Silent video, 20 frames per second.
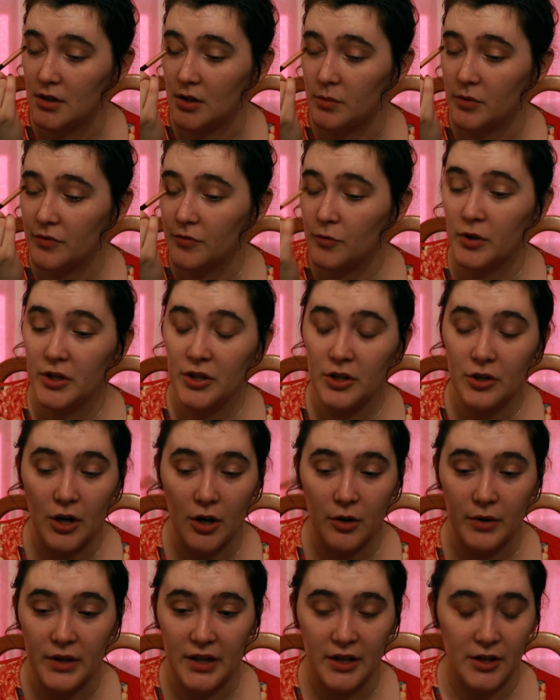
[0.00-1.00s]
know, before you
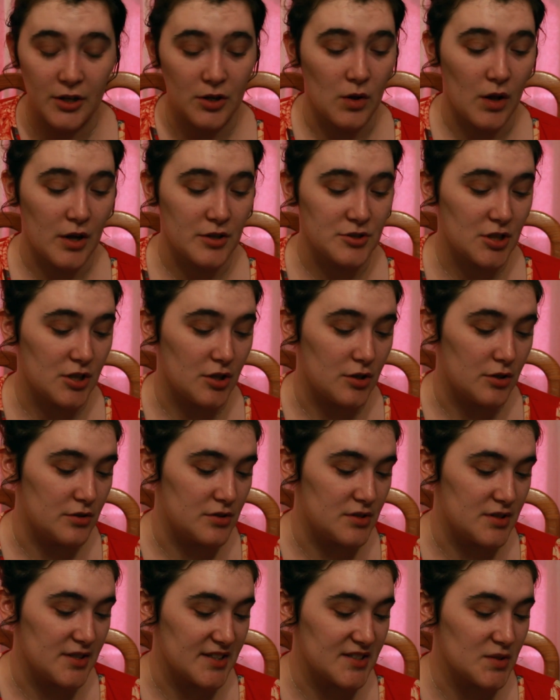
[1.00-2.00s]
go and get your launch
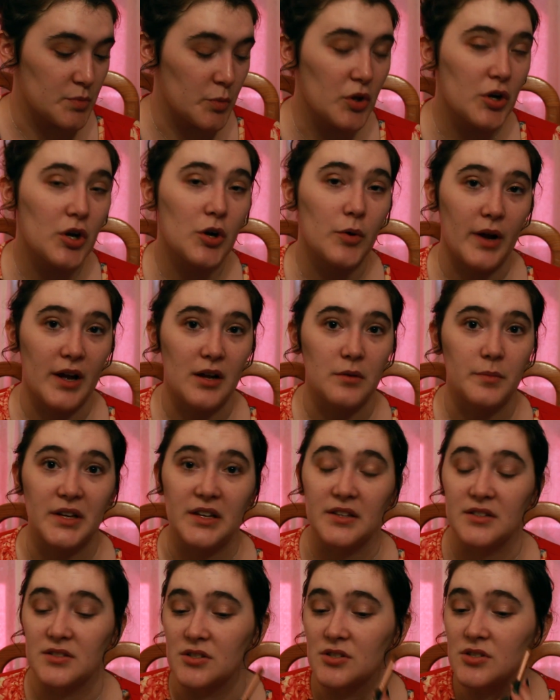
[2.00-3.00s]
codes, explore around
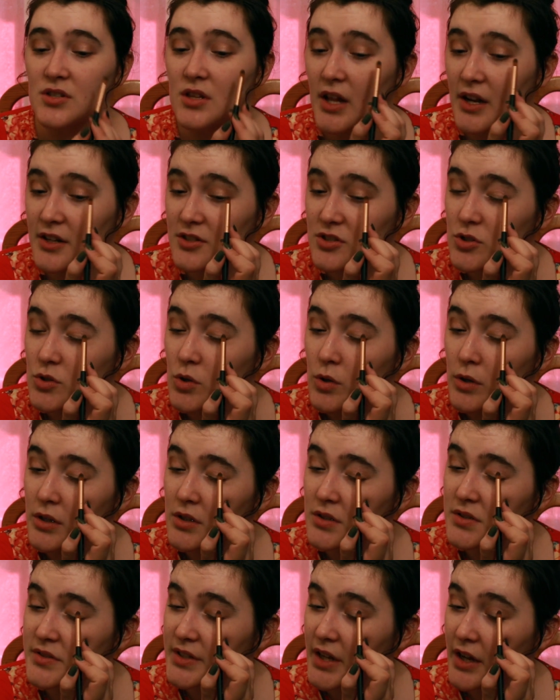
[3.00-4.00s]
because there's a lot of
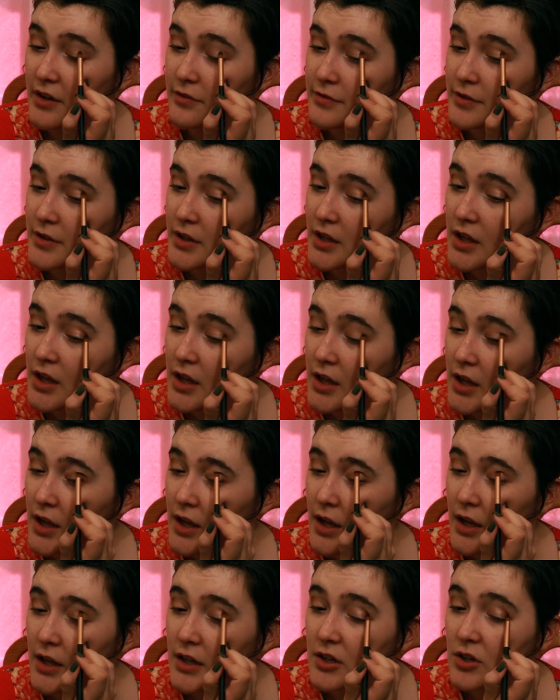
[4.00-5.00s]
tutorial stuff
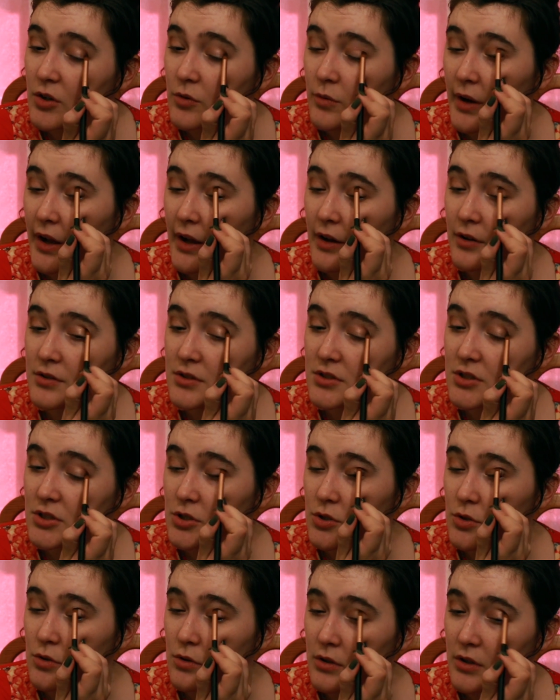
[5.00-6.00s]
in and around
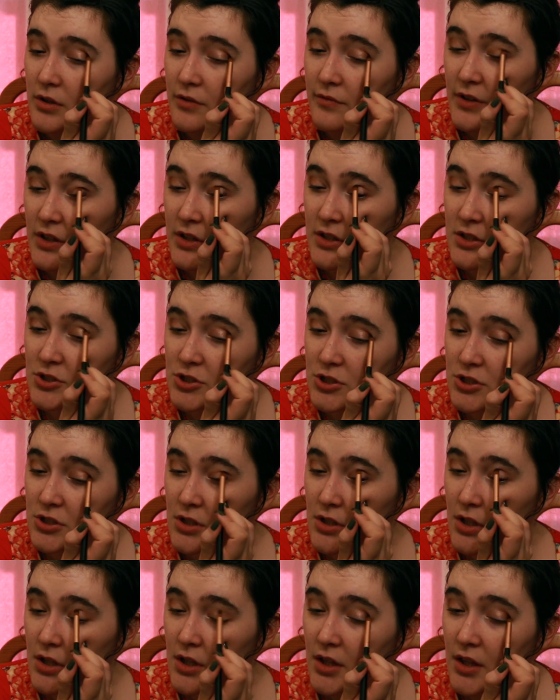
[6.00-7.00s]
your village
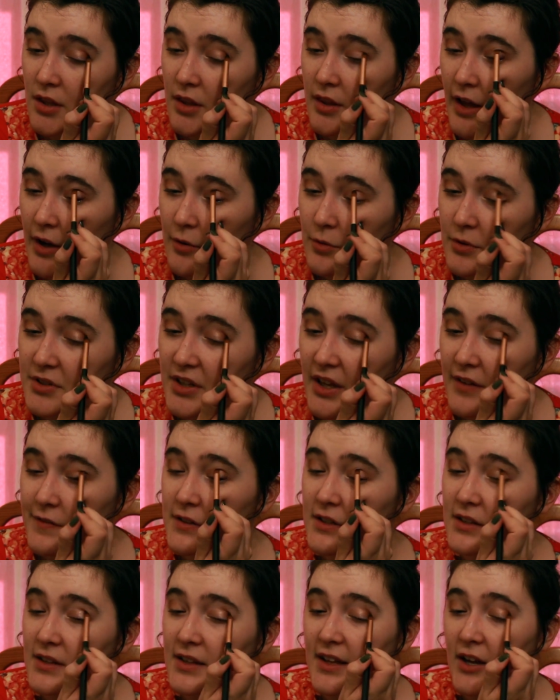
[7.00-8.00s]
that will
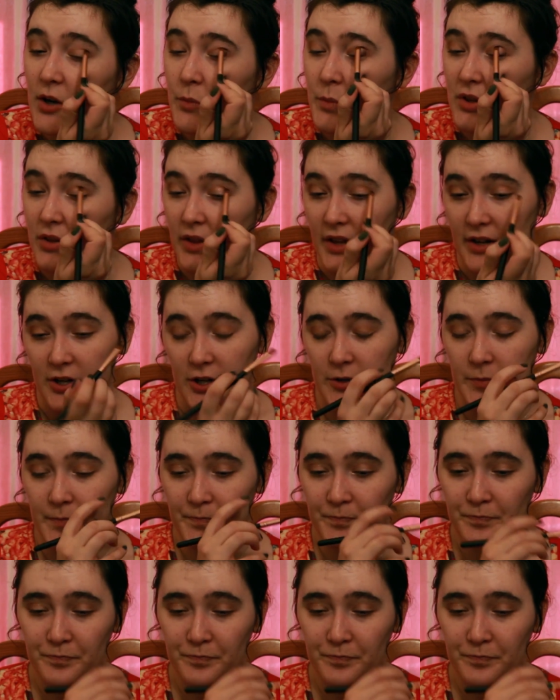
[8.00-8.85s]
definitely help you later.